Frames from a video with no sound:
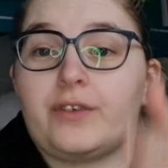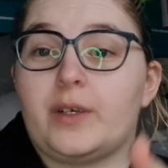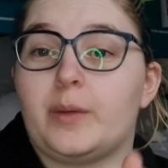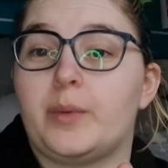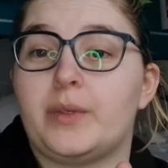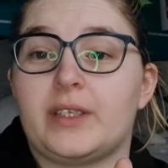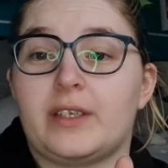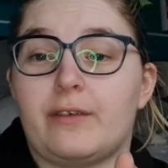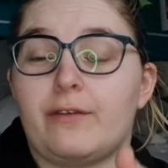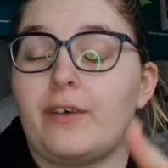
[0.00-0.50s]

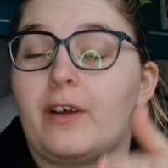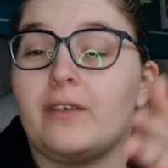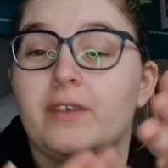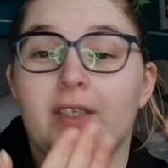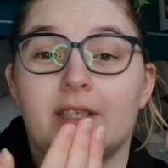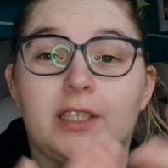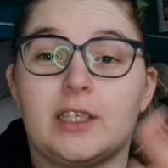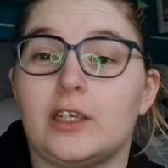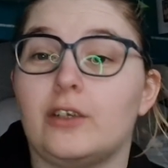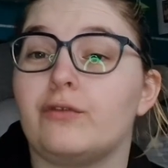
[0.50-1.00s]
3.75
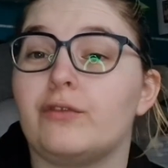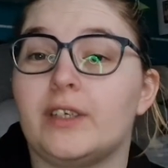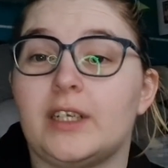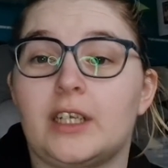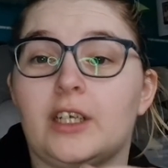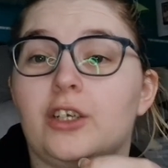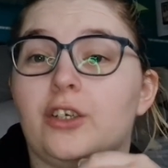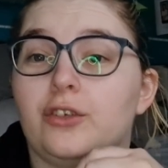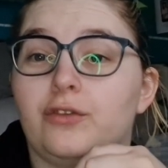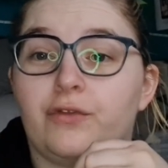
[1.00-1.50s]
is still a
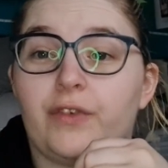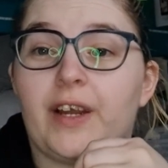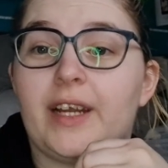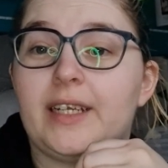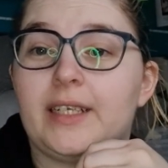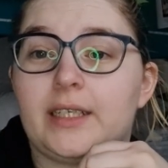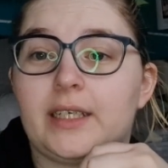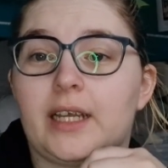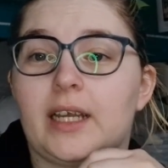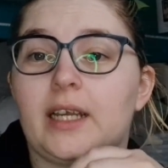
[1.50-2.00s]
really good
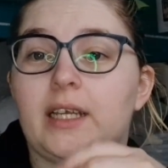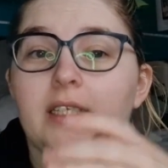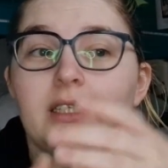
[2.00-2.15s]
rating.